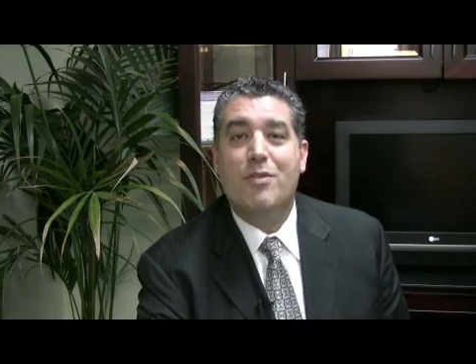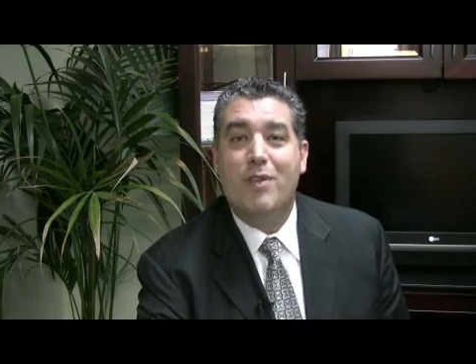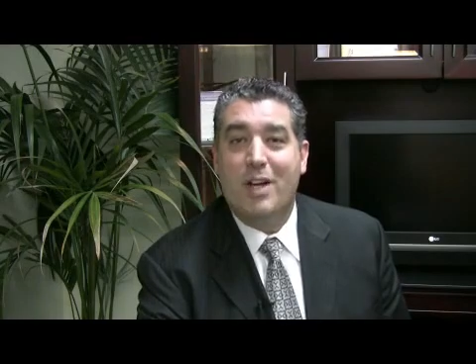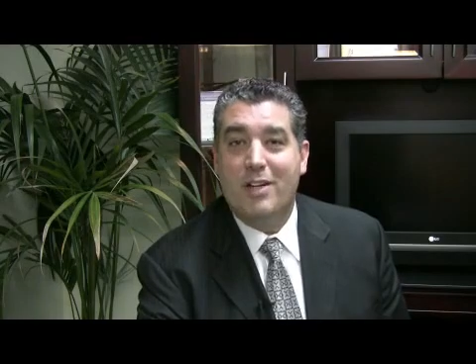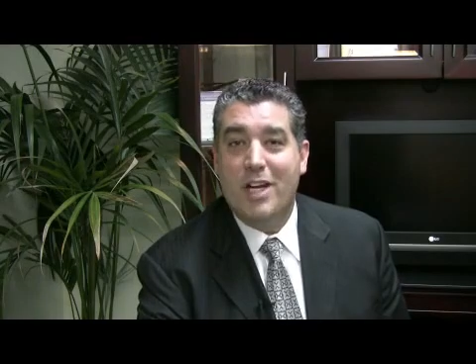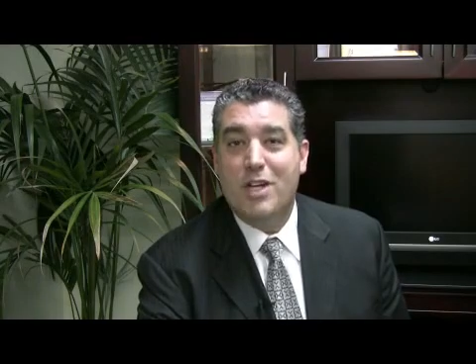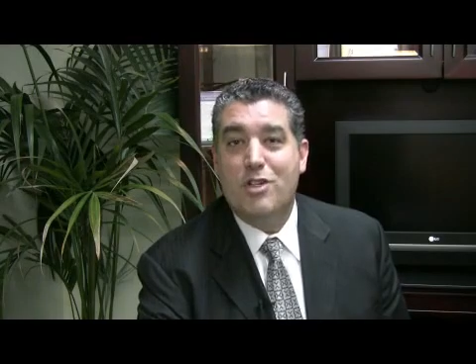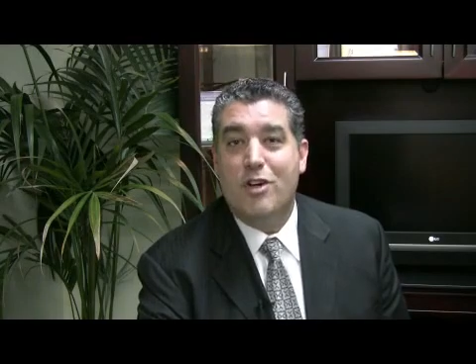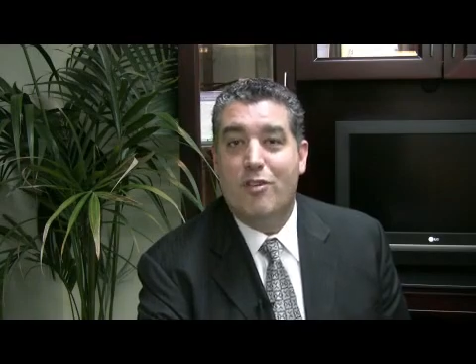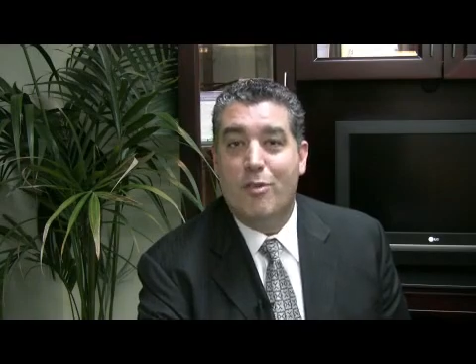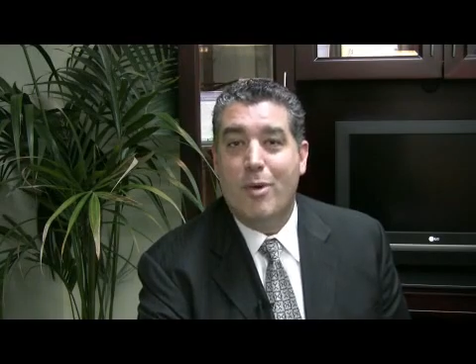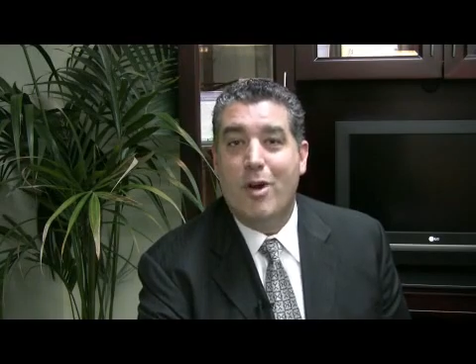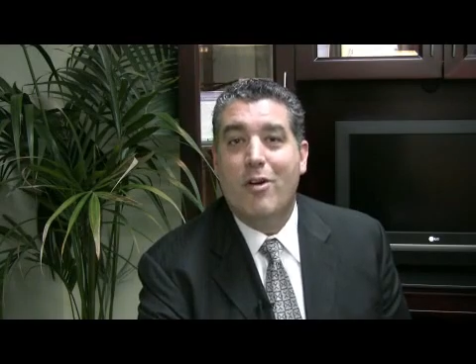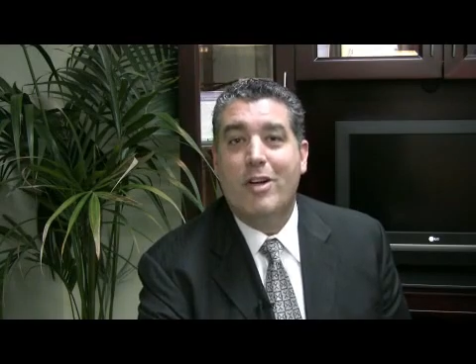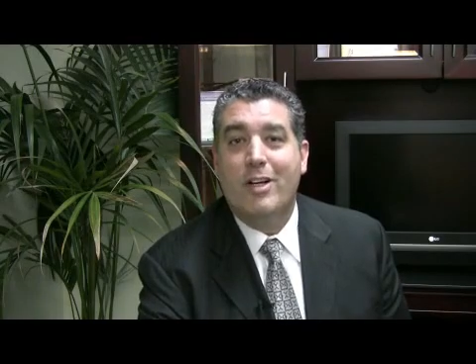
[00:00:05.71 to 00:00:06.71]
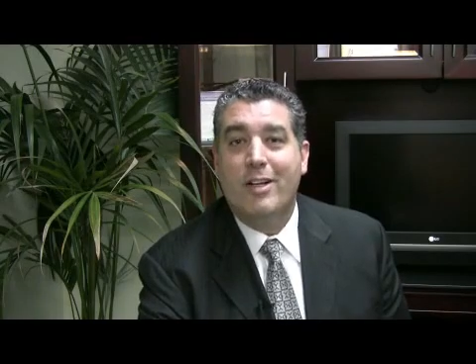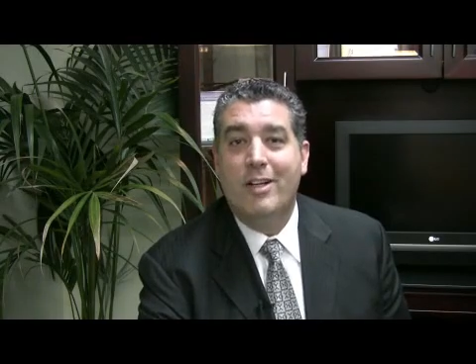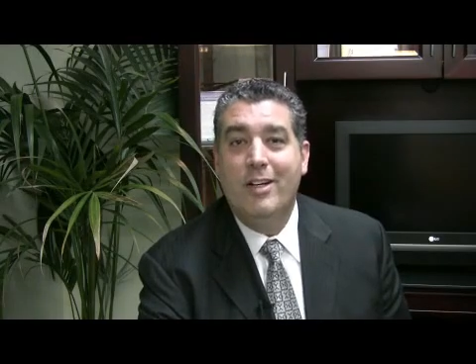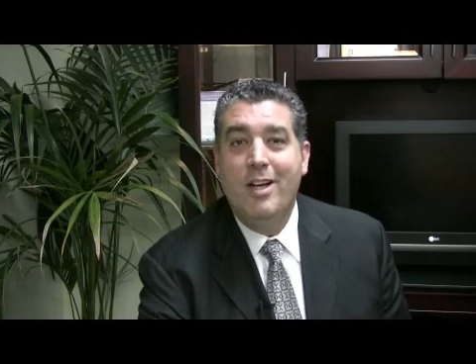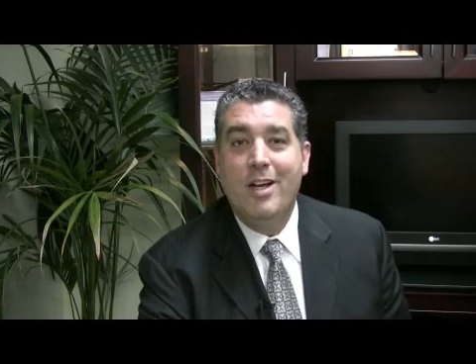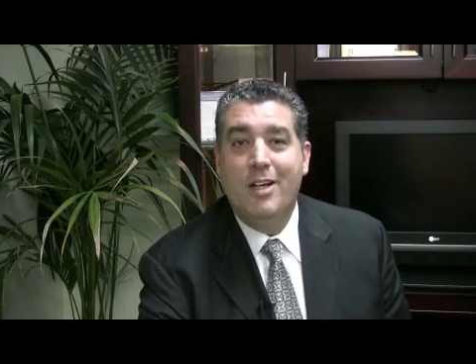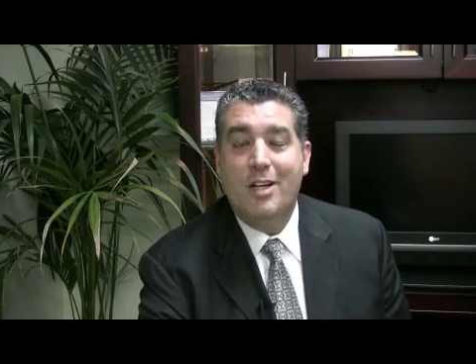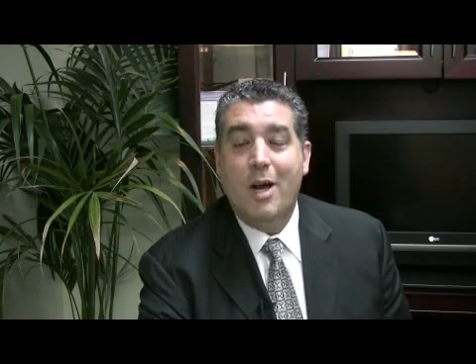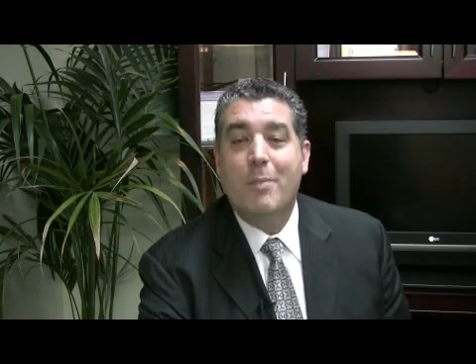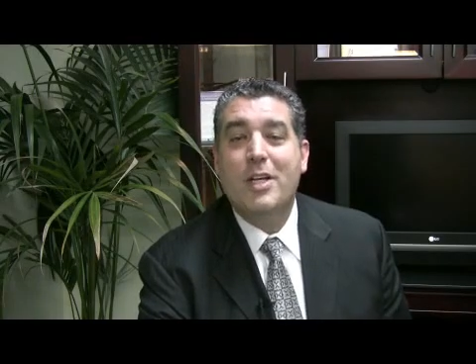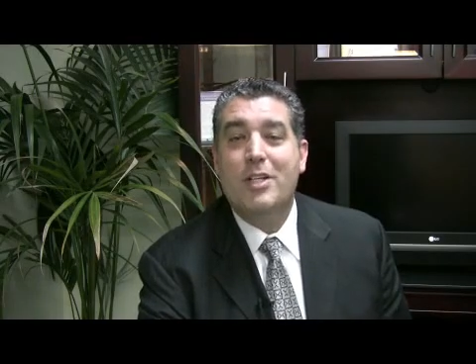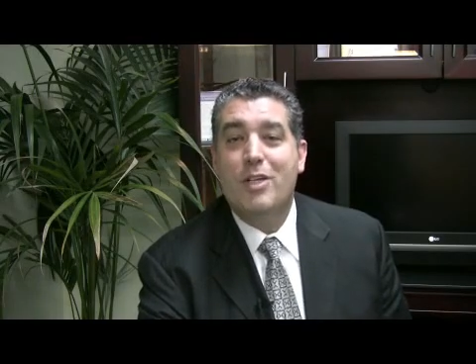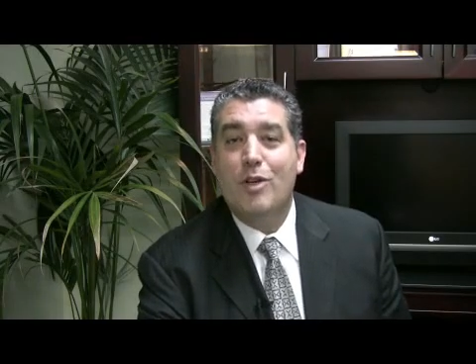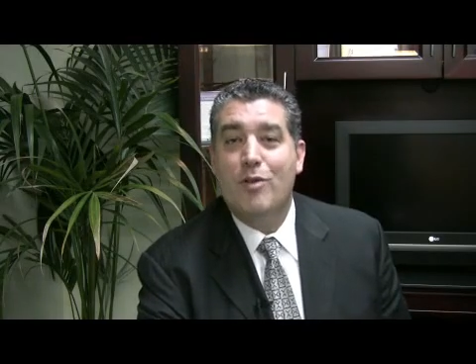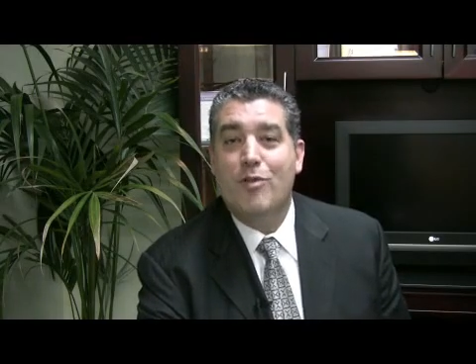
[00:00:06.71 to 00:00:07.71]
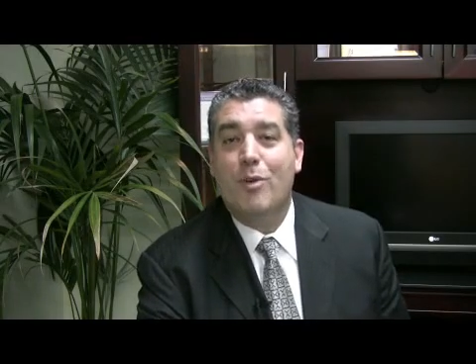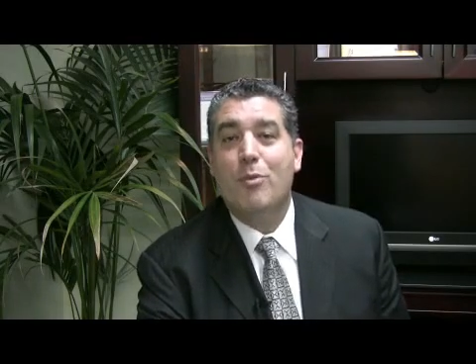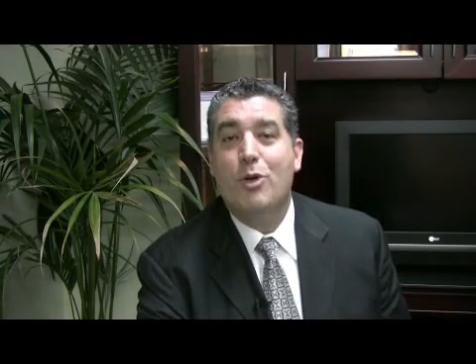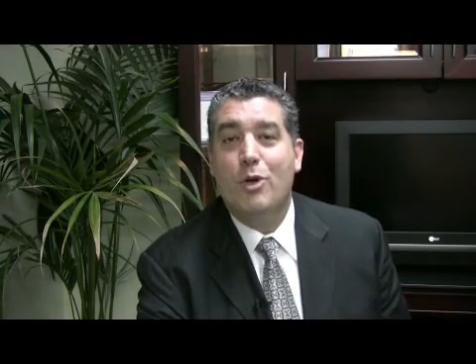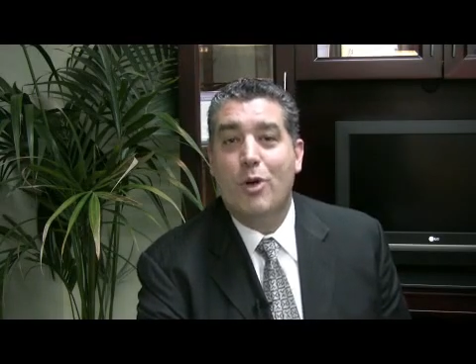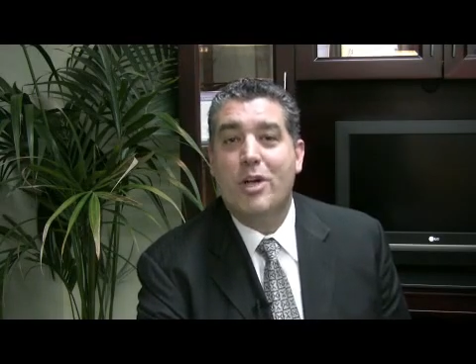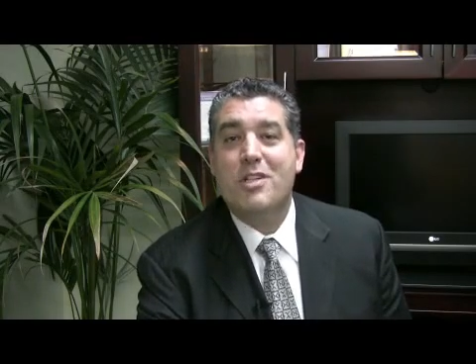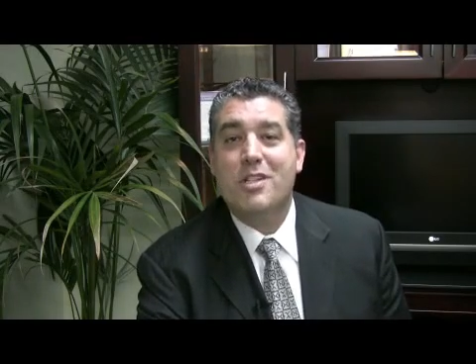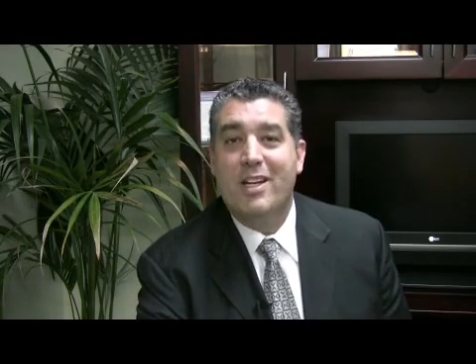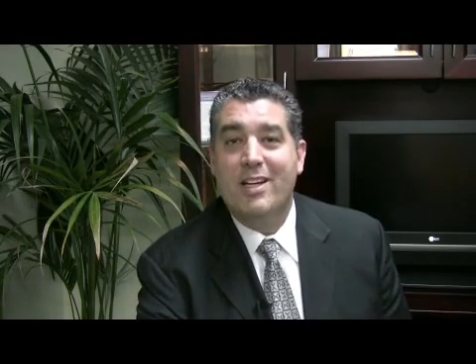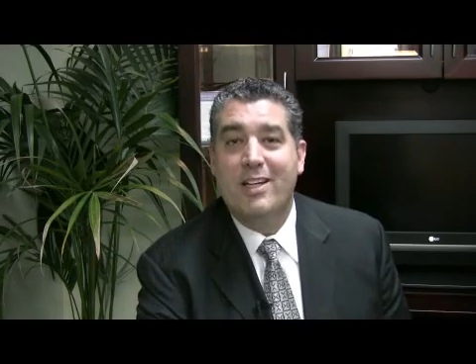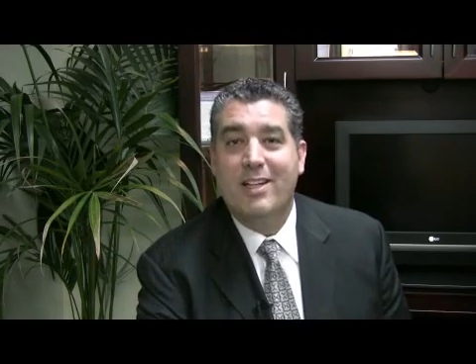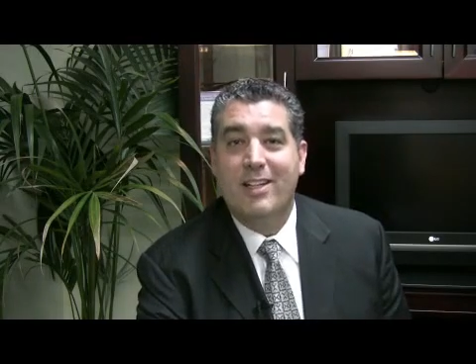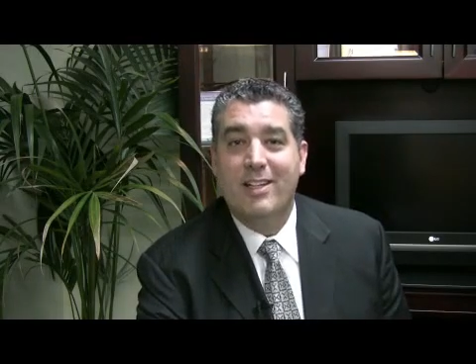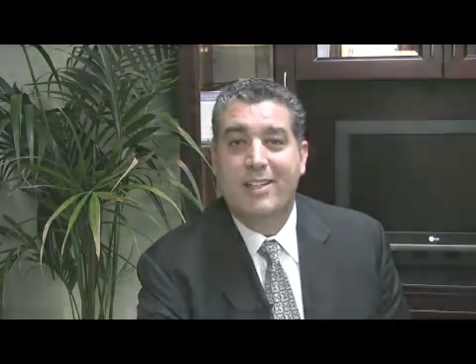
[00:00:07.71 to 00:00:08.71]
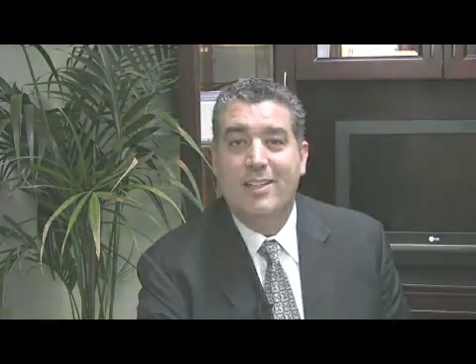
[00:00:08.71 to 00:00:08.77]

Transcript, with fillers: Foundation of America, coming to you from New York City.